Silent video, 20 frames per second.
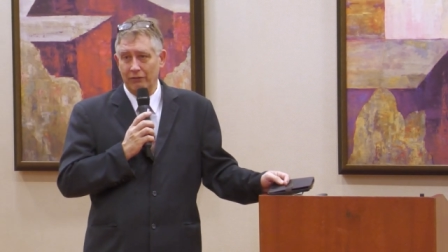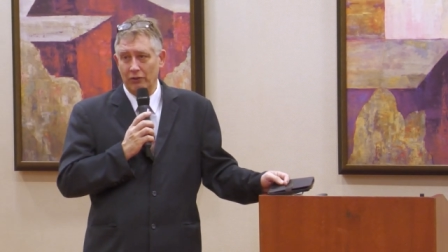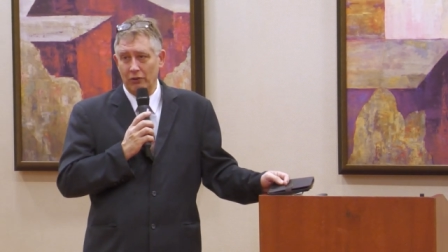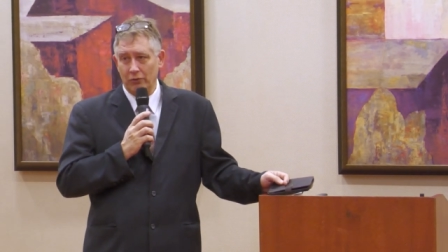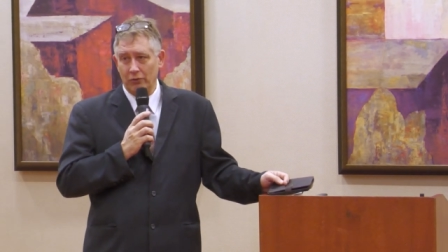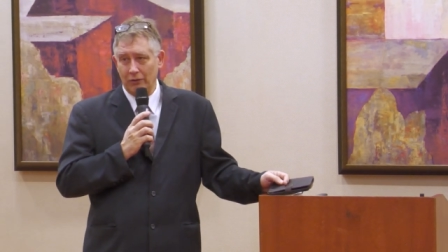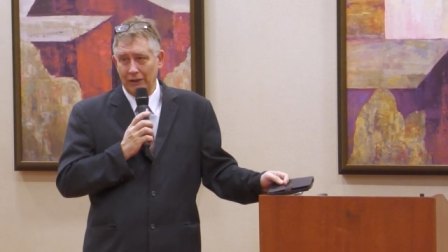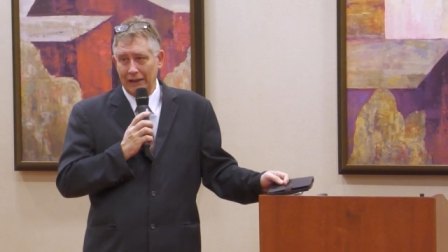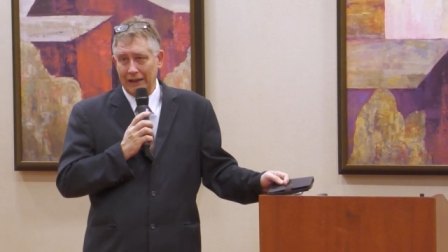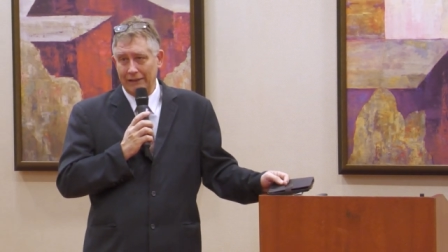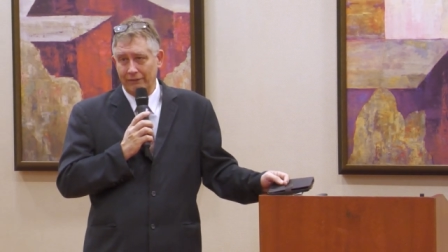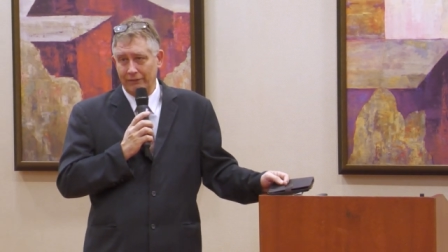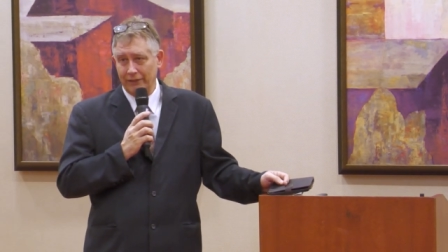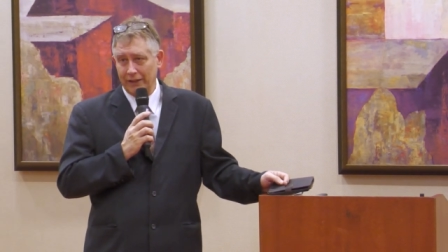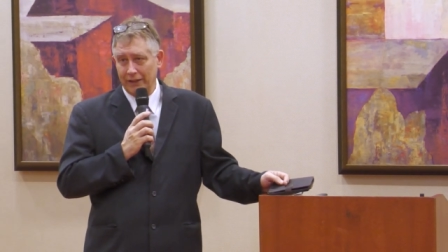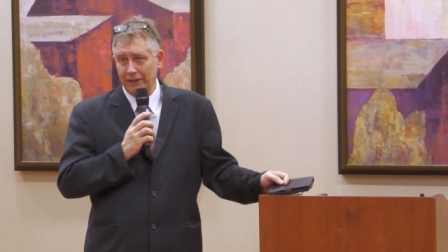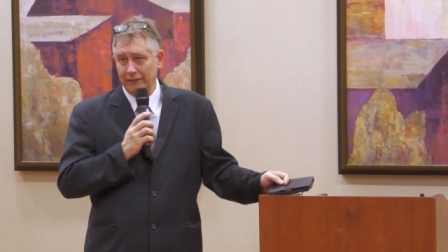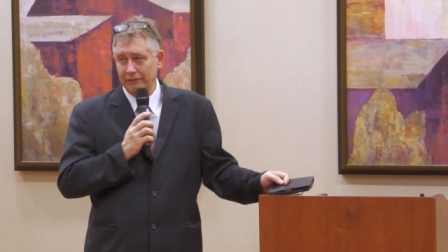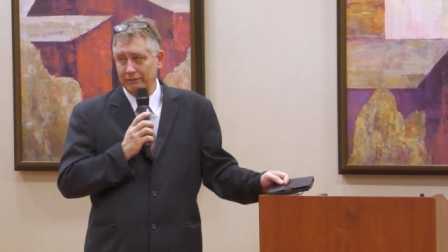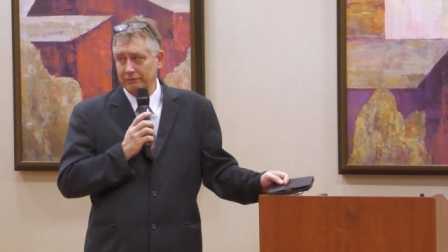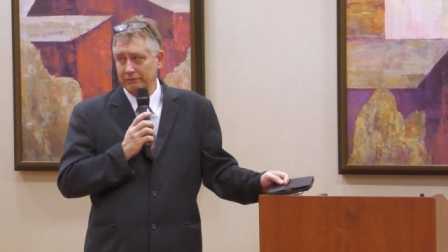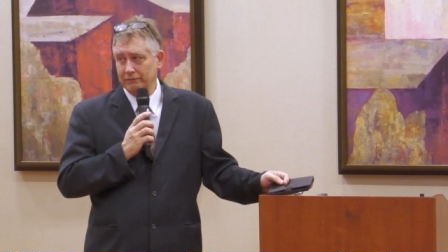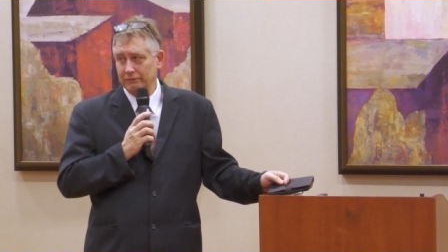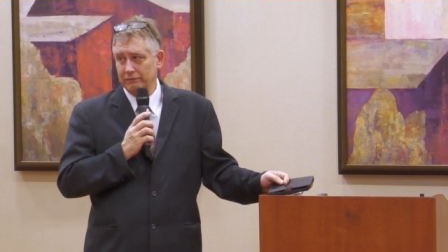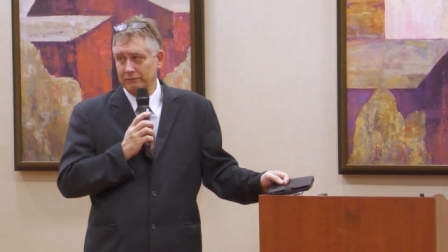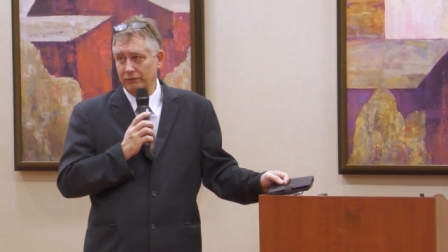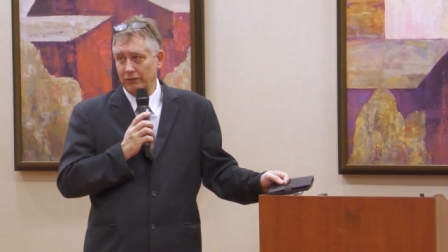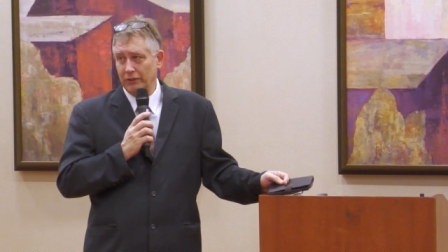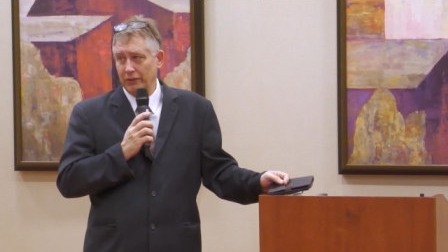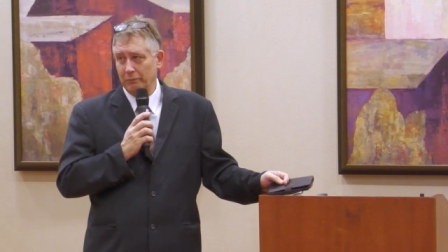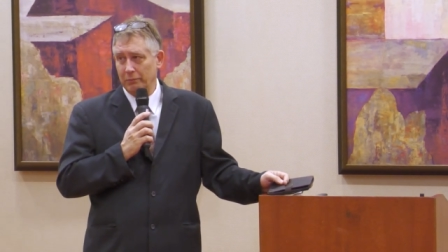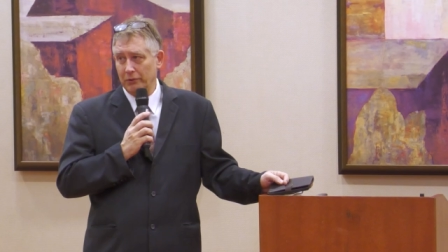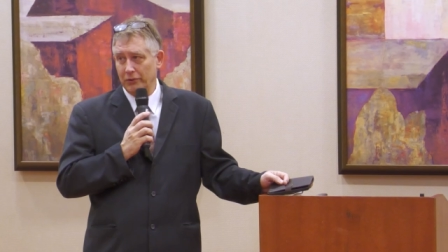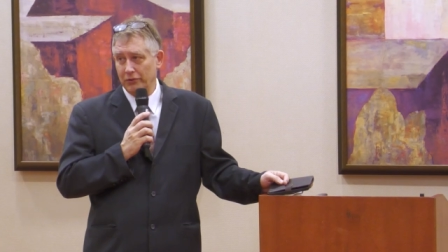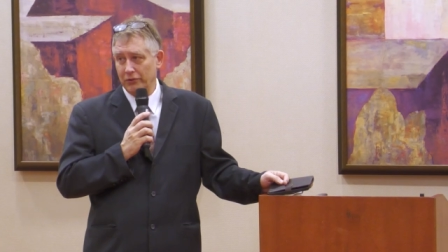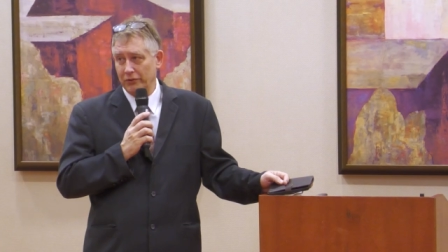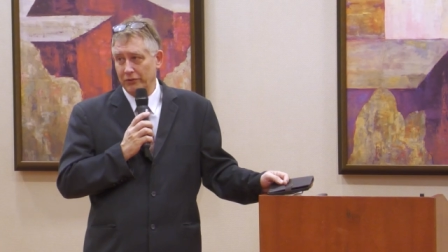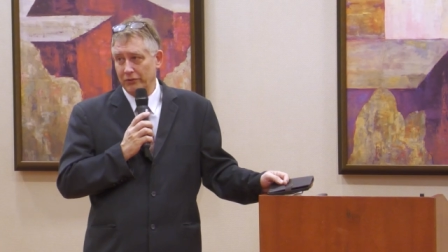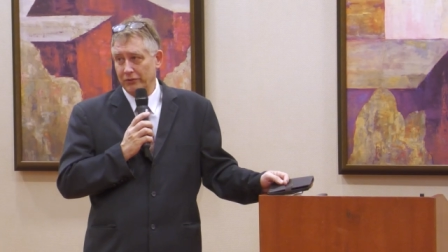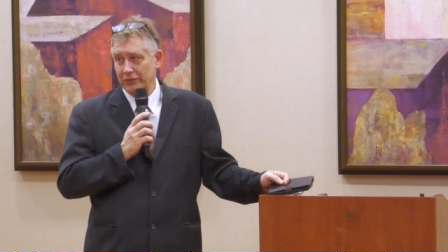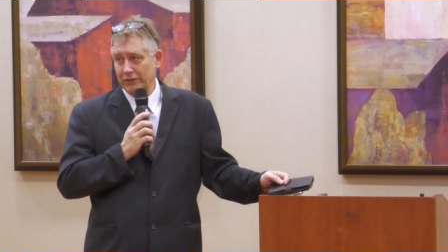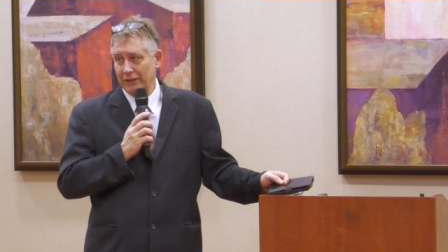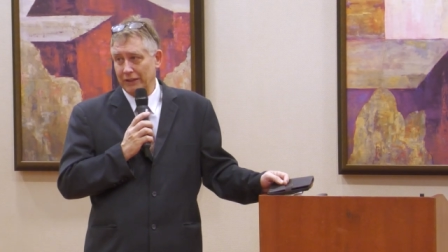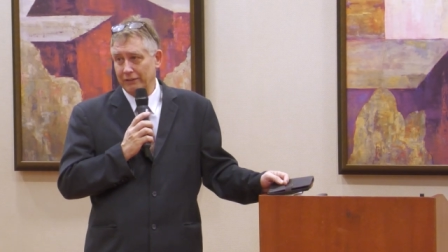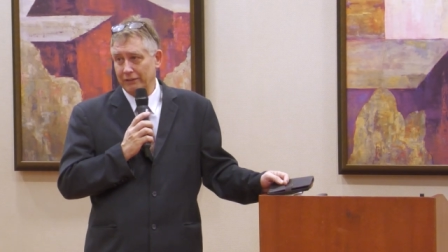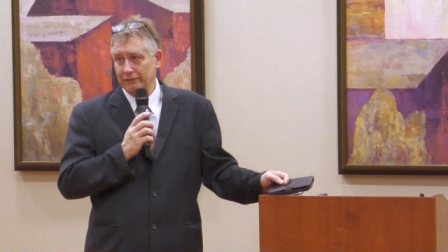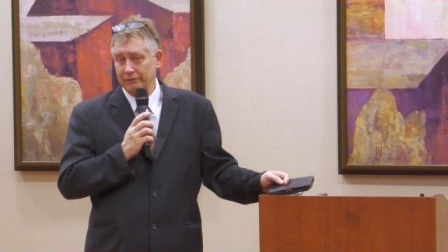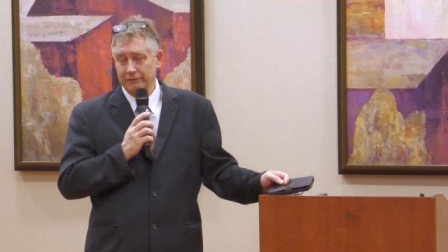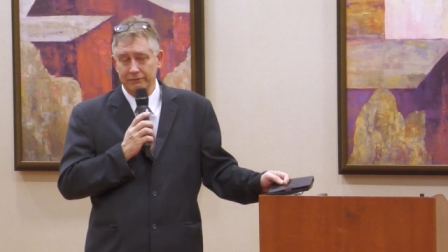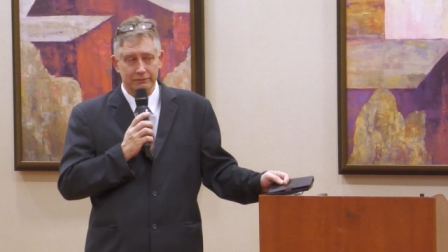vocal advocate for the person who's sick.